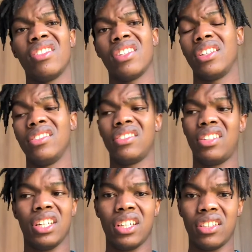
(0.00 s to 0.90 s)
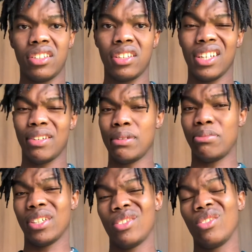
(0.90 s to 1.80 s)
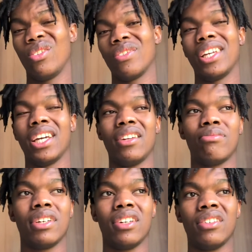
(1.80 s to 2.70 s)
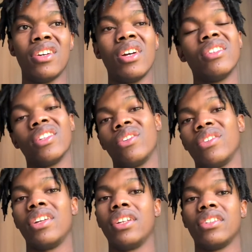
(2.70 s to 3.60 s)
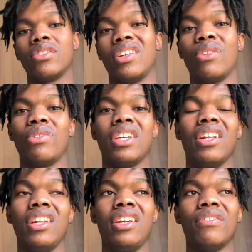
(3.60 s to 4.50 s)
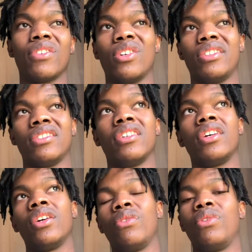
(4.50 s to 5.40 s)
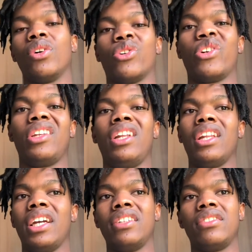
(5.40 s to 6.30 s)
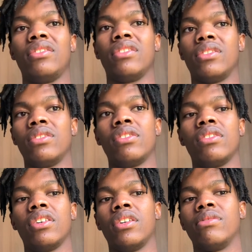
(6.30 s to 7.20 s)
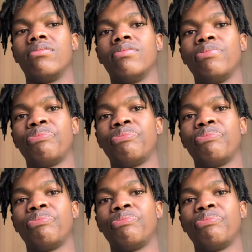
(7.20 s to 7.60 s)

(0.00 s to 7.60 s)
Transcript: Said he's done. I'm about to go get him now, so that we can so that we can leave, cause we're already late. You know, um.